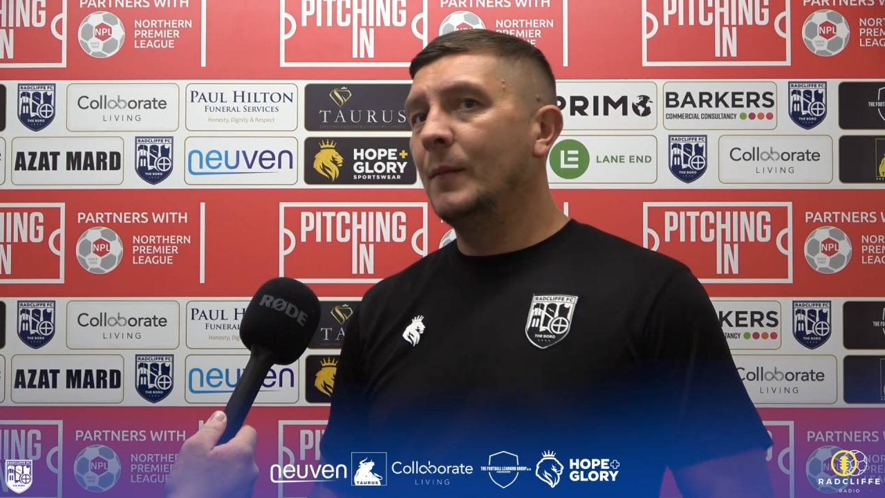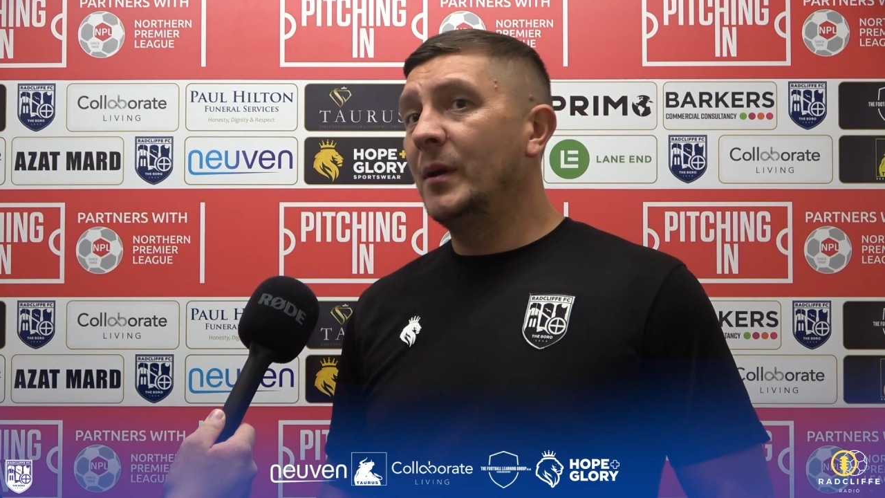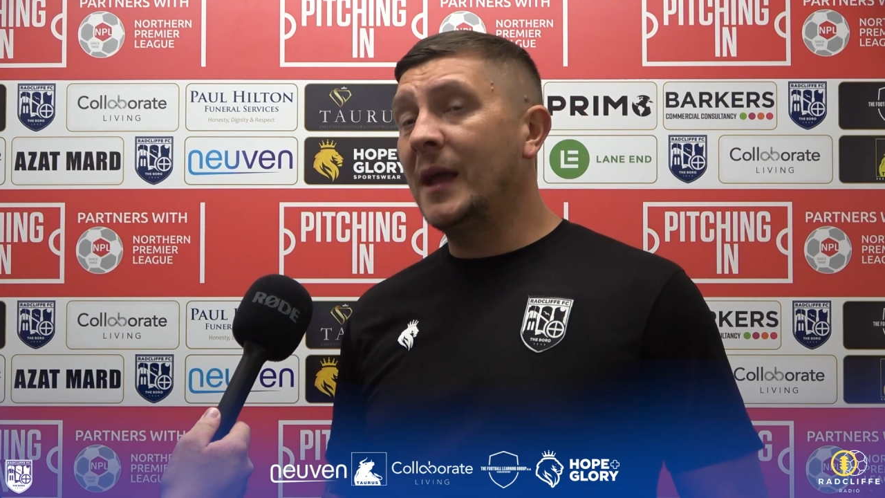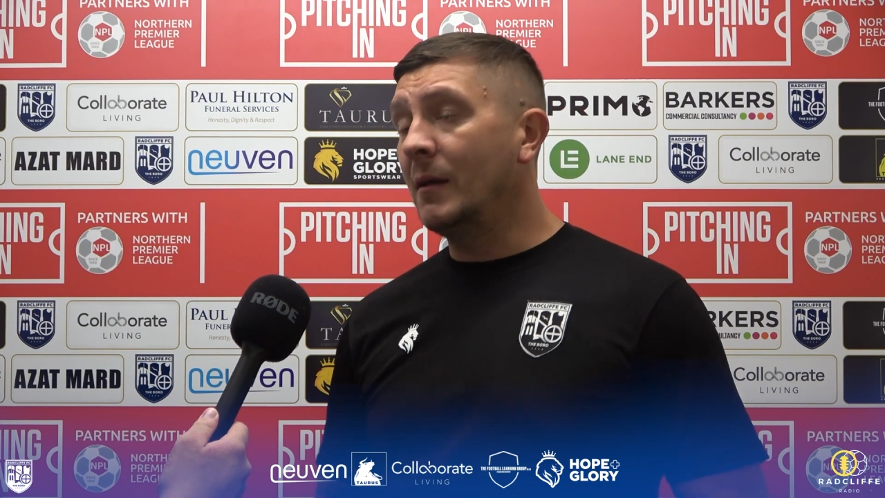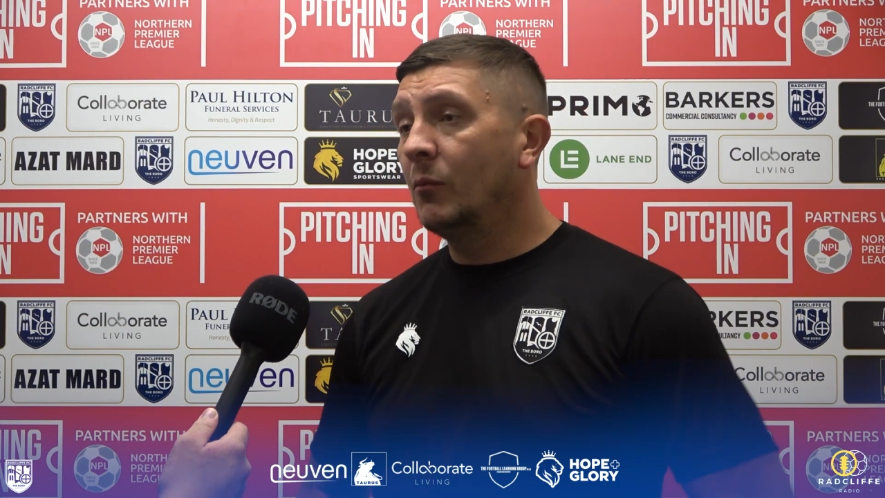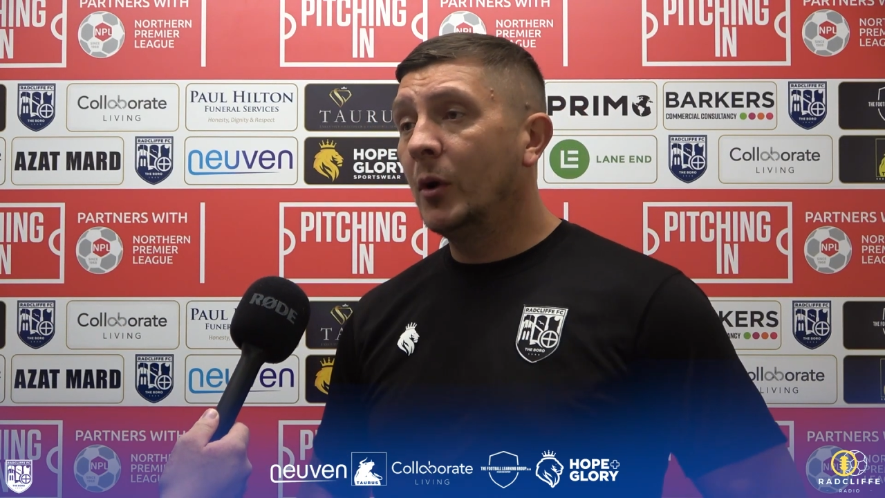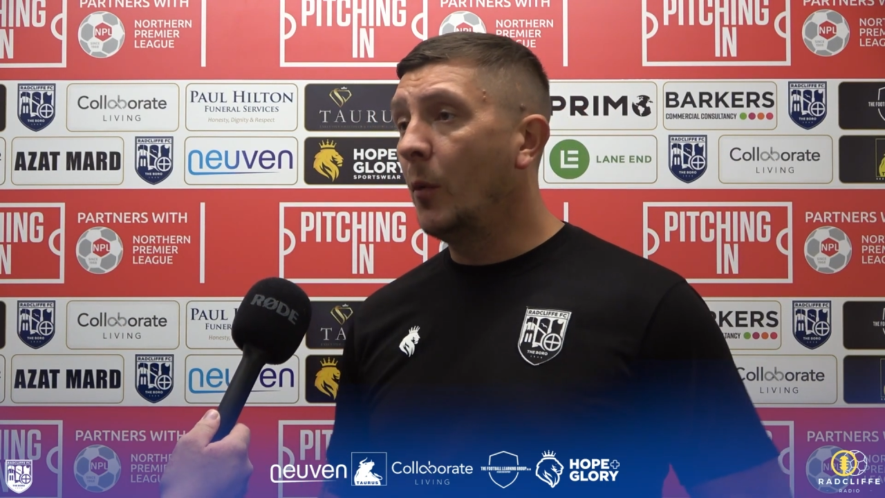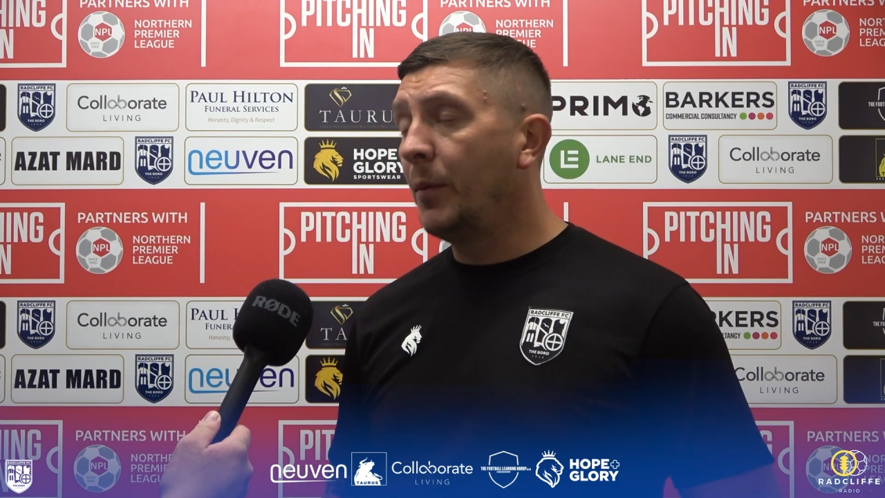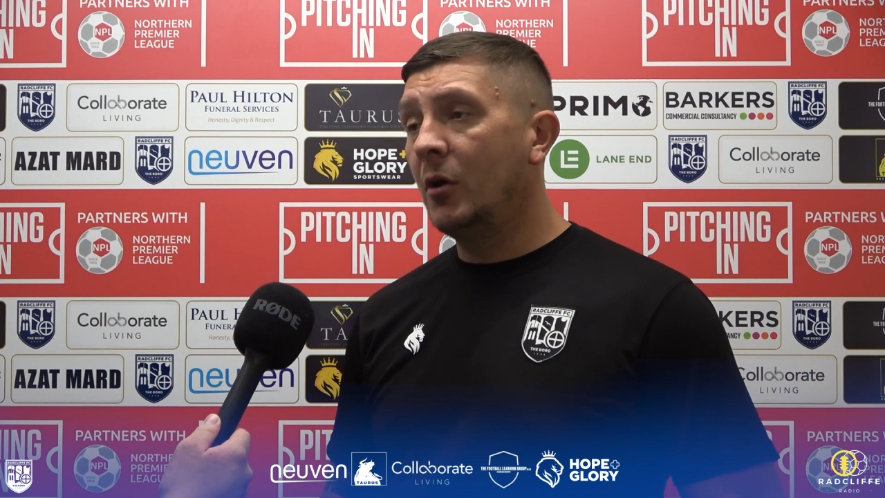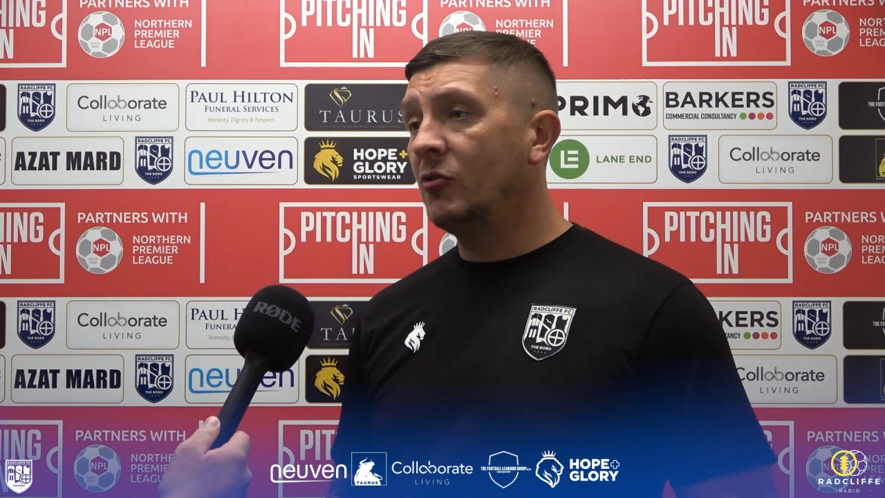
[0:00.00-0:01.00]
But again, we go
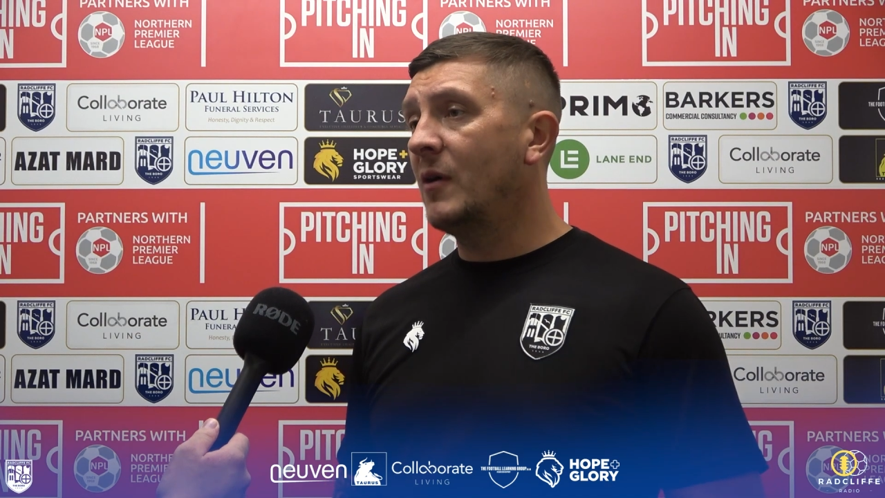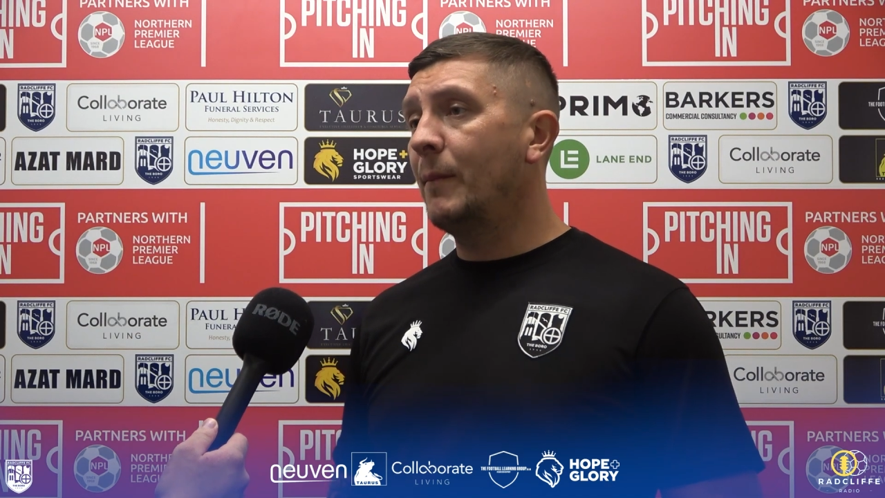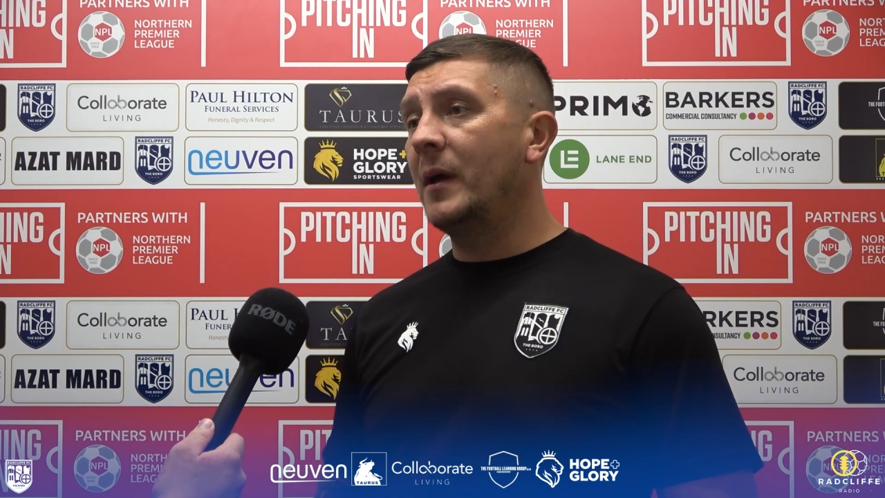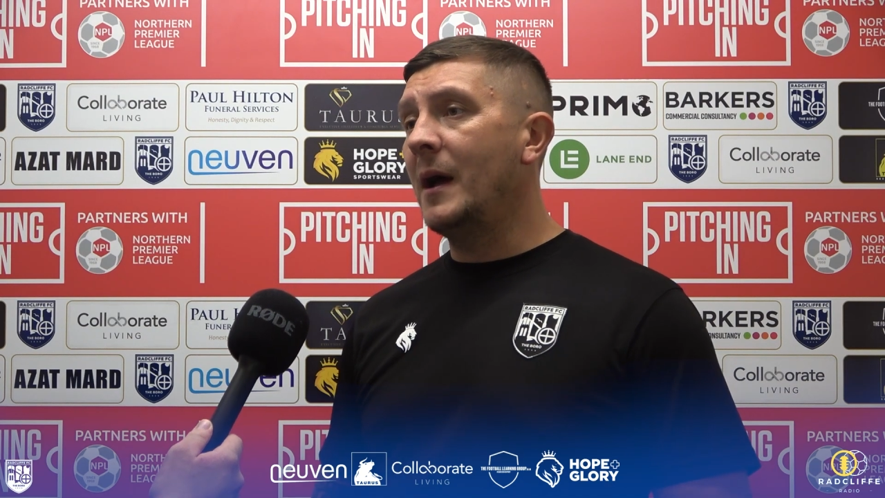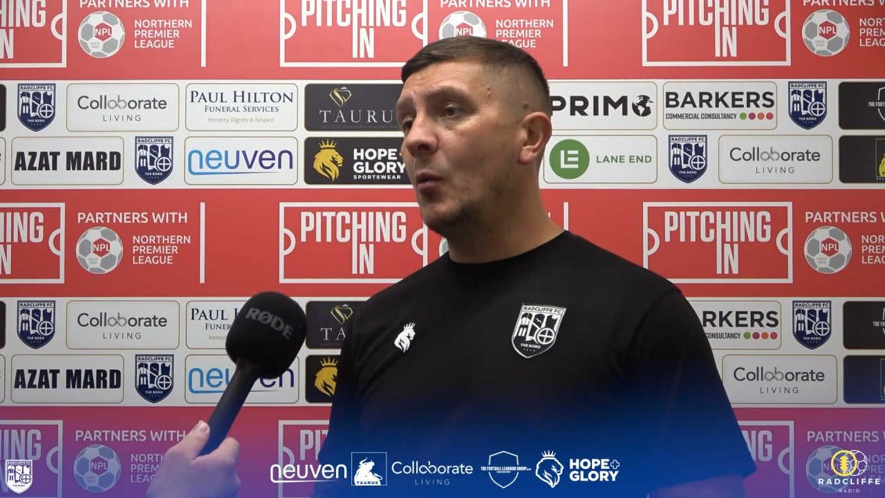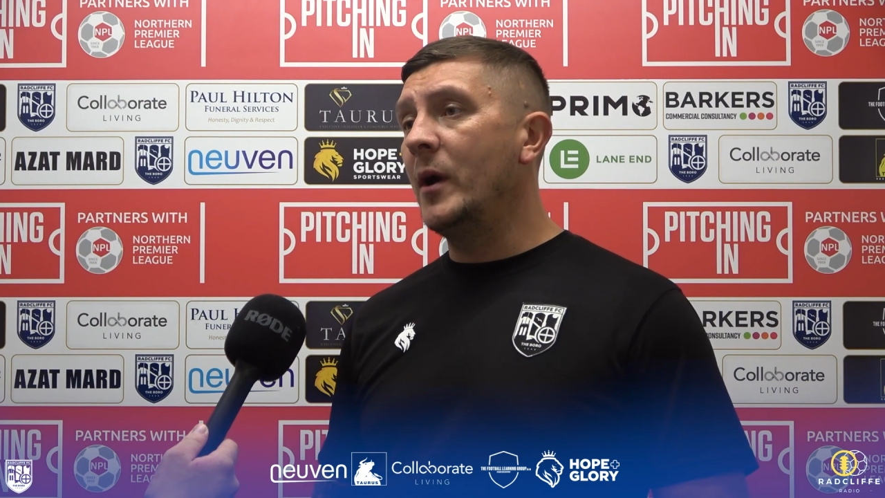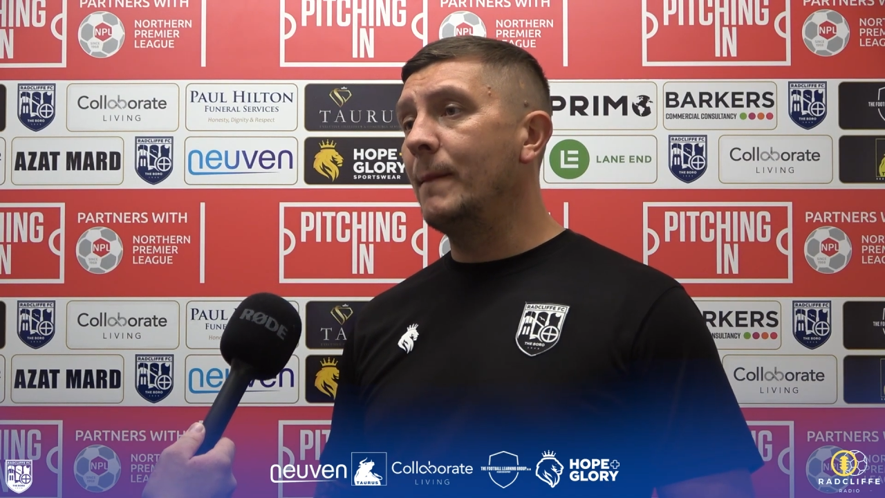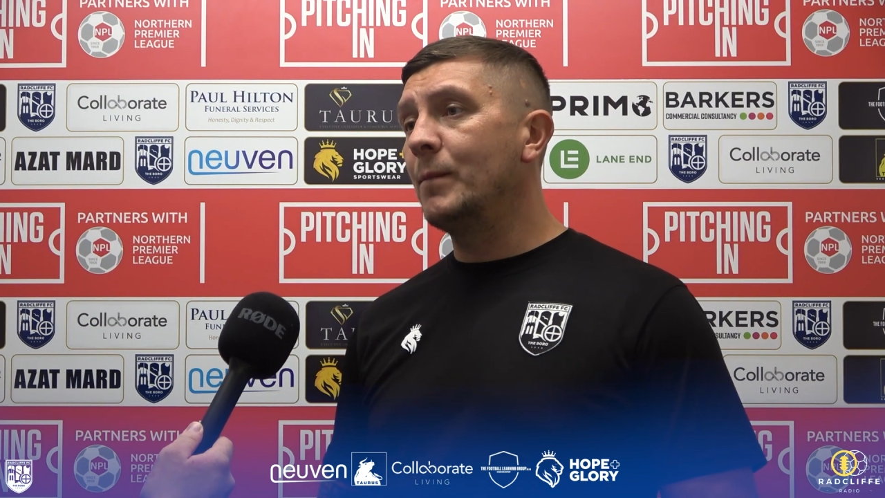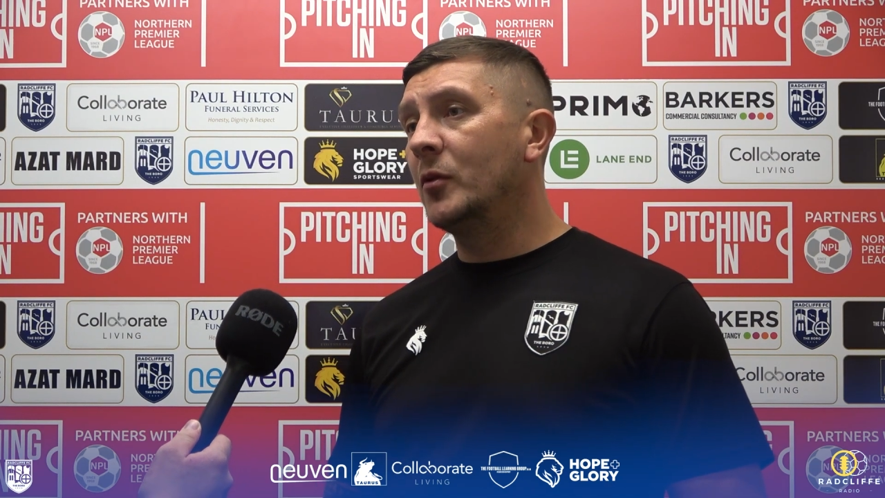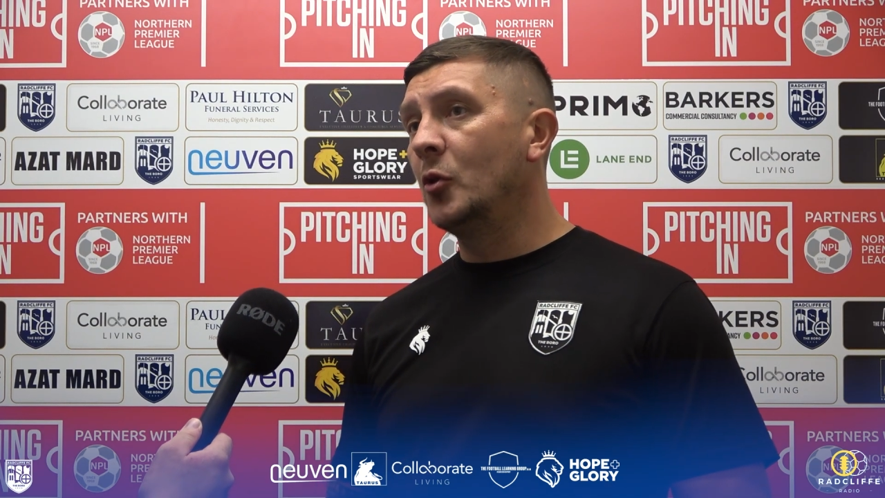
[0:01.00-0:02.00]
up there and try and play our way,